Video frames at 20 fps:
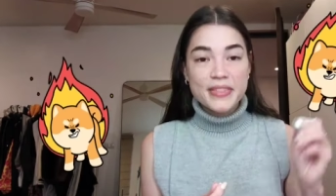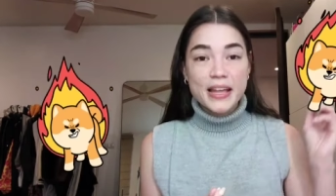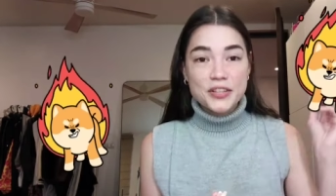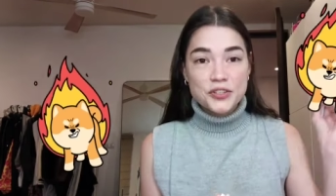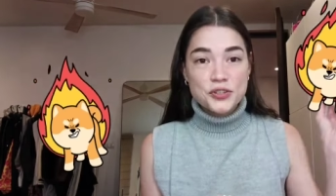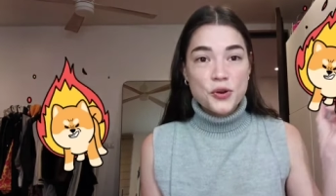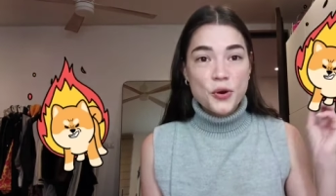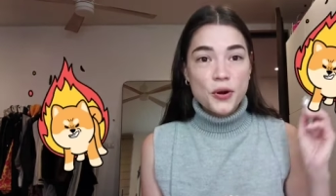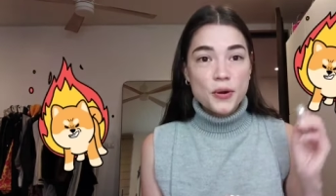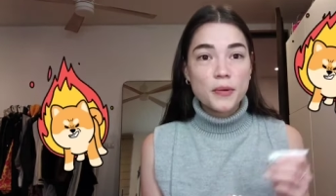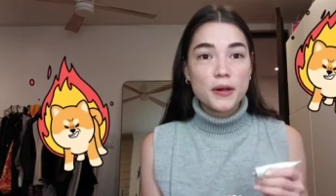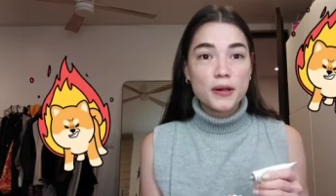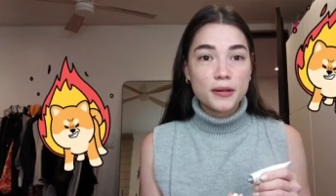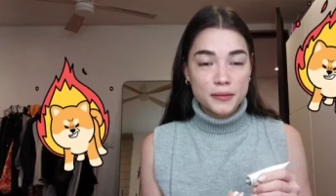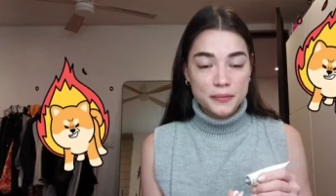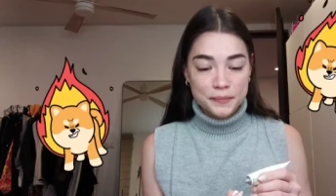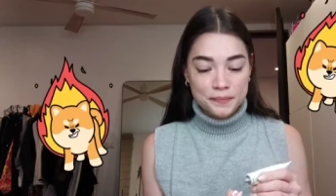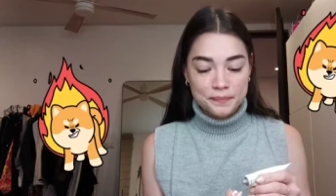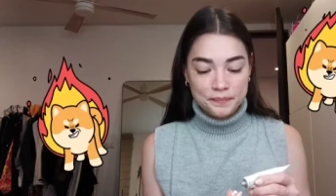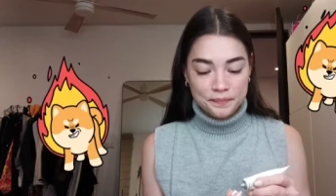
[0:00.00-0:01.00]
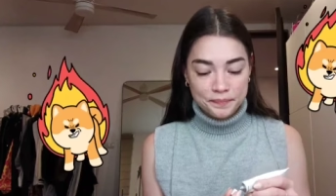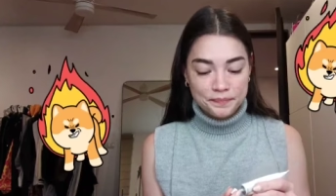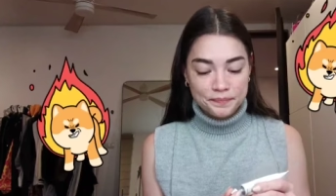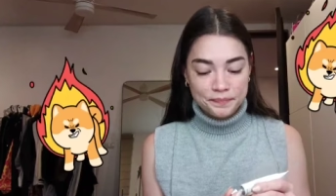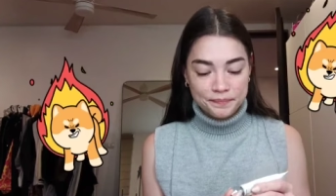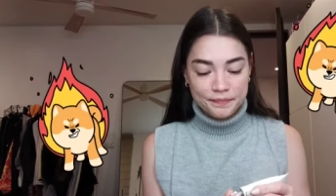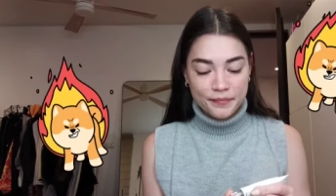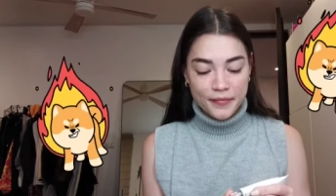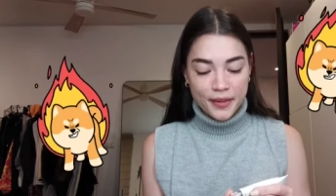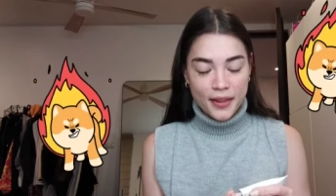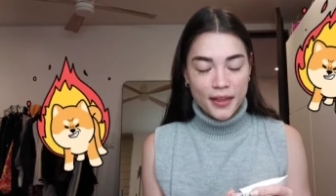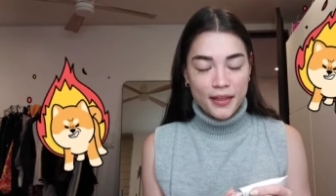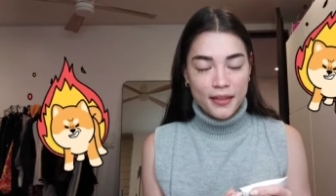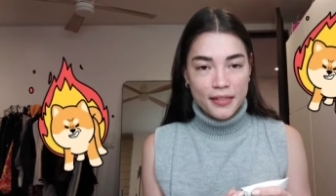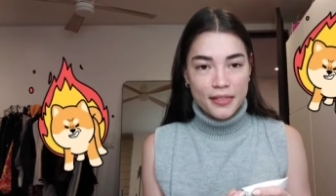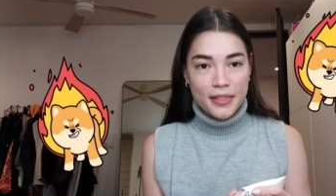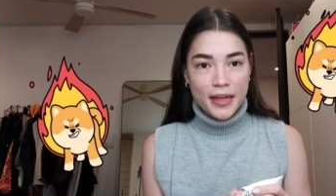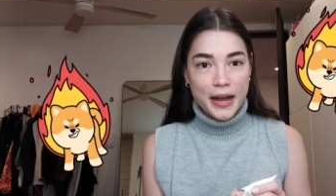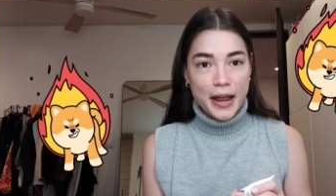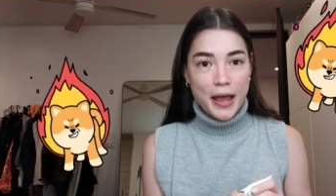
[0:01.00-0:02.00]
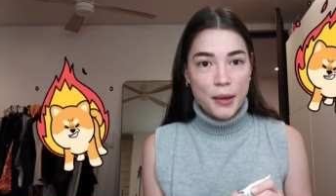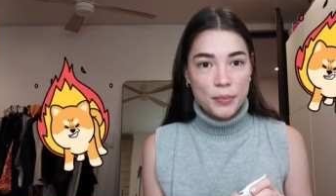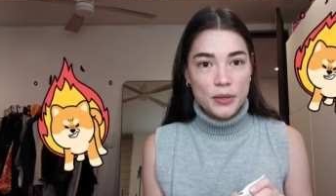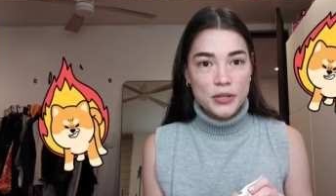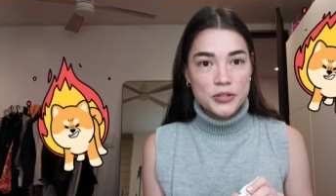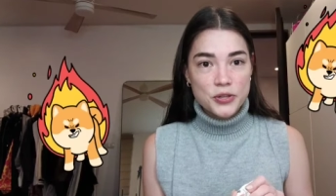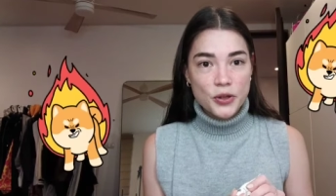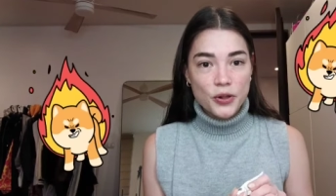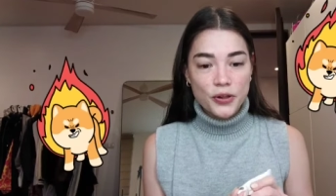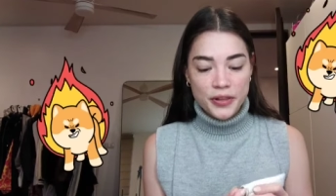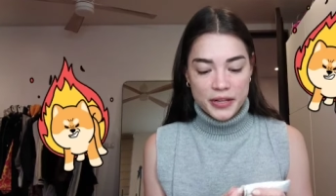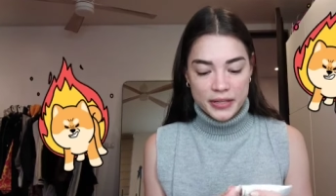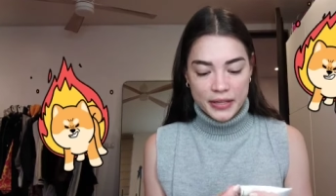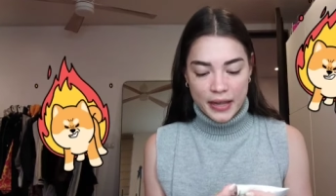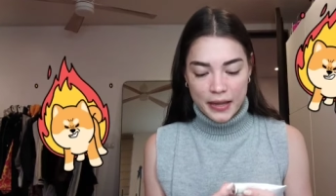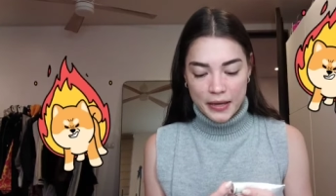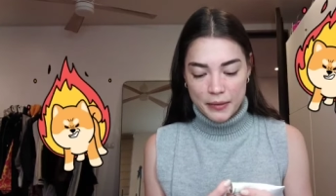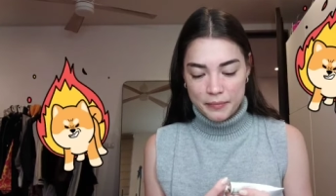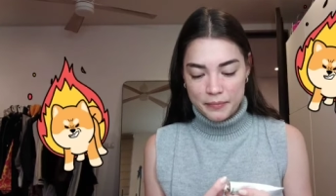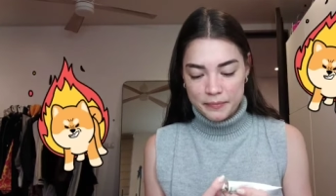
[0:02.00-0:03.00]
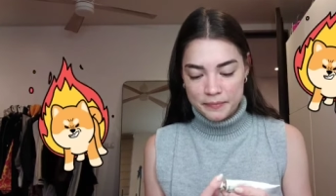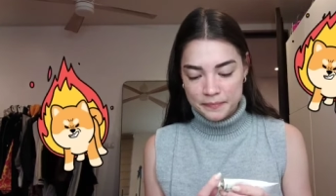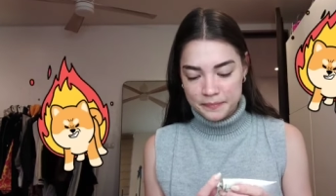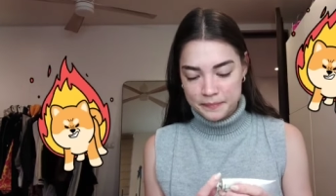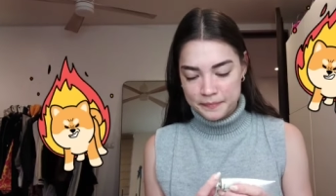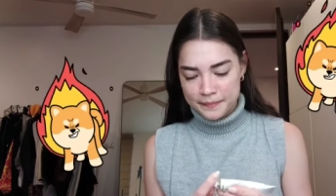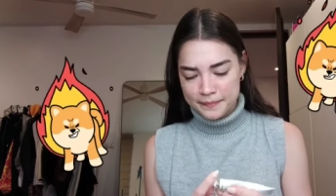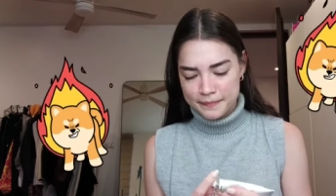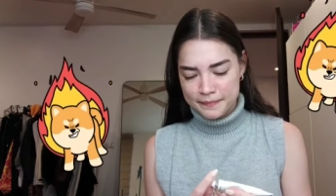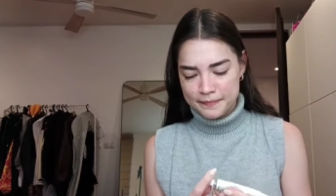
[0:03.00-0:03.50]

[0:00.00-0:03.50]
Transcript: That's normal. That happens all the time.